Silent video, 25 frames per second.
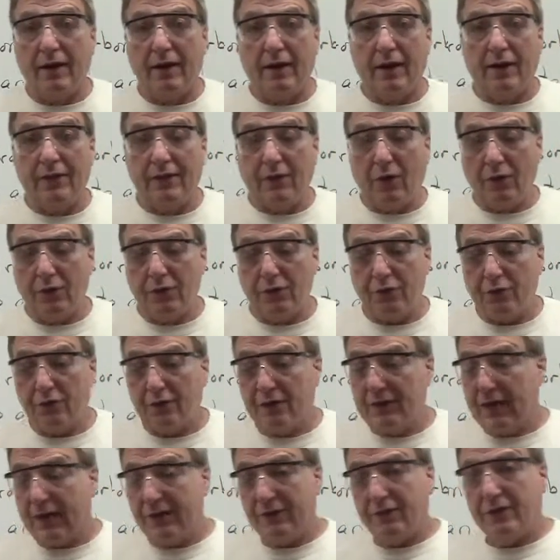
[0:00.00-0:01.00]
And
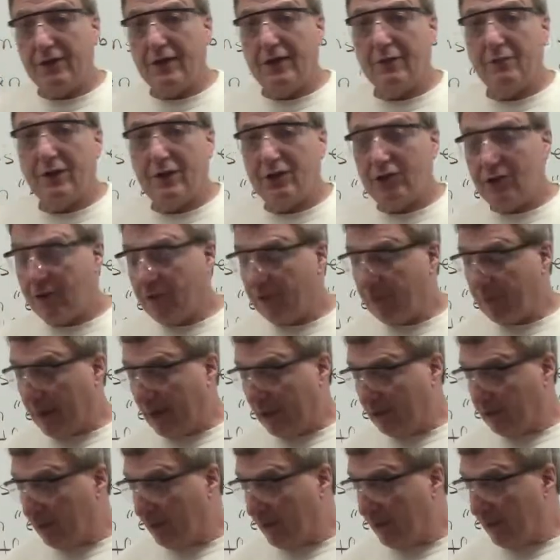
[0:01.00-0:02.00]
that's the emission
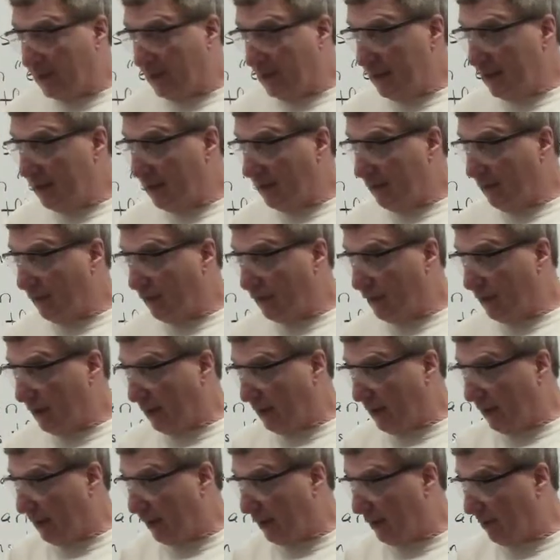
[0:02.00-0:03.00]
spectra of these
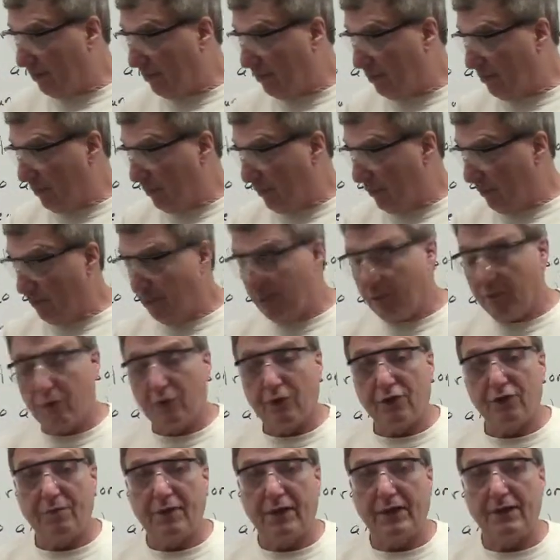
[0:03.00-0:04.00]

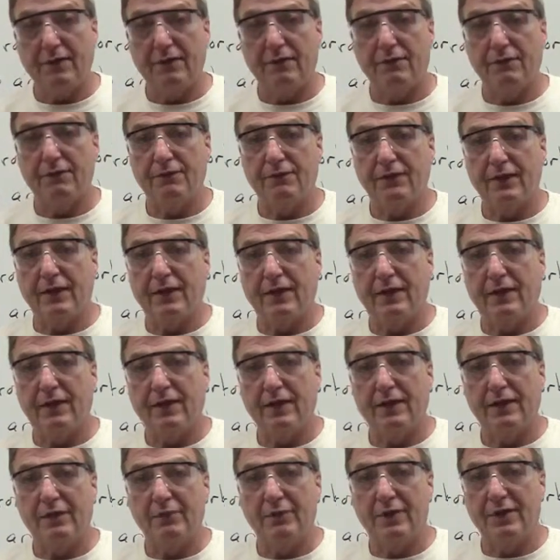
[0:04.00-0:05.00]
respective
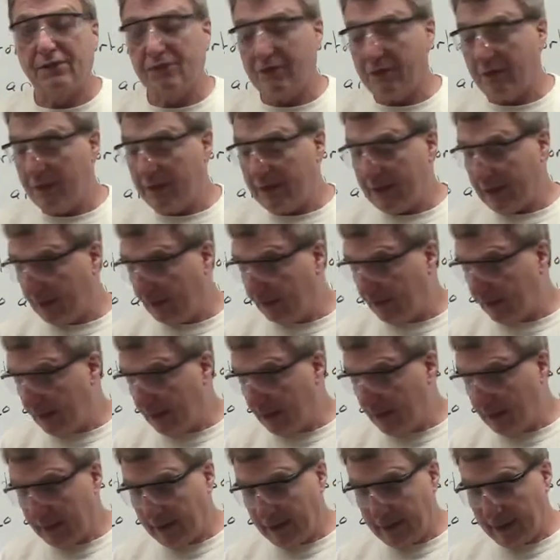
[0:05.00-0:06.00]
elements that we tested,
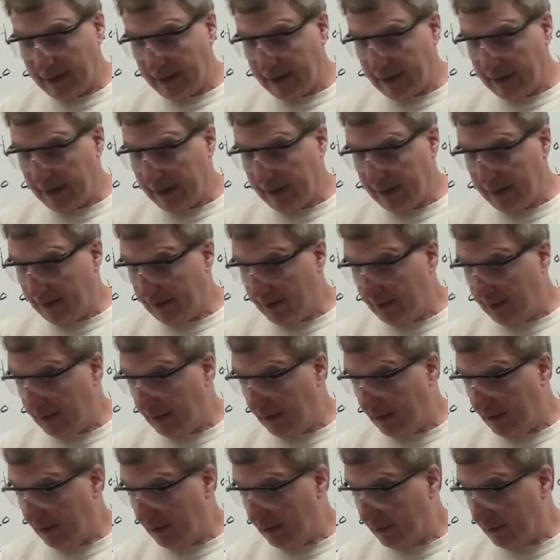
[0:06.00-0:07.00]
and
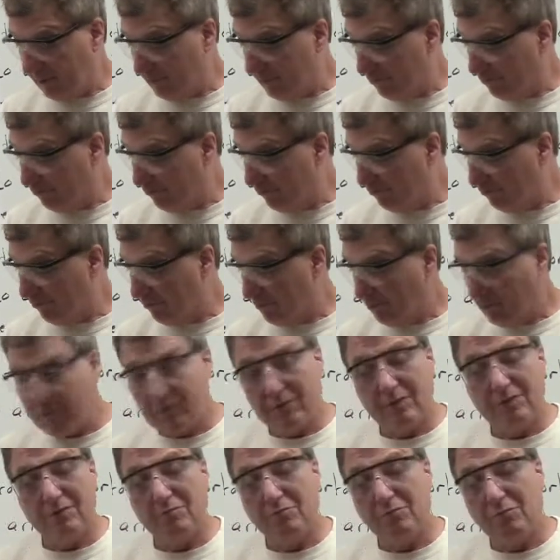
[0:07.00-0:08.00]

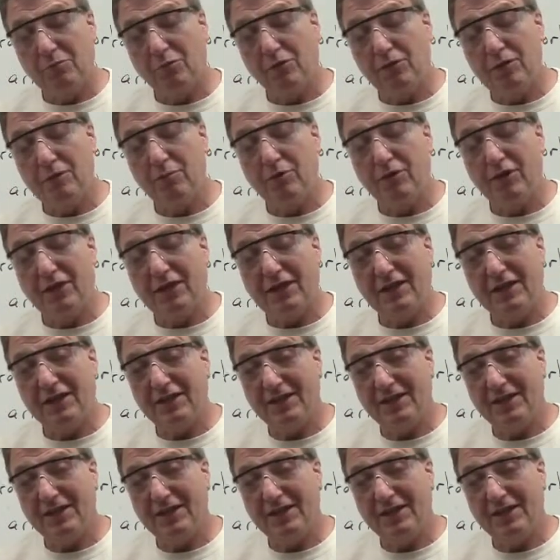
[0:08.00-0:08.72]
pretty pretty.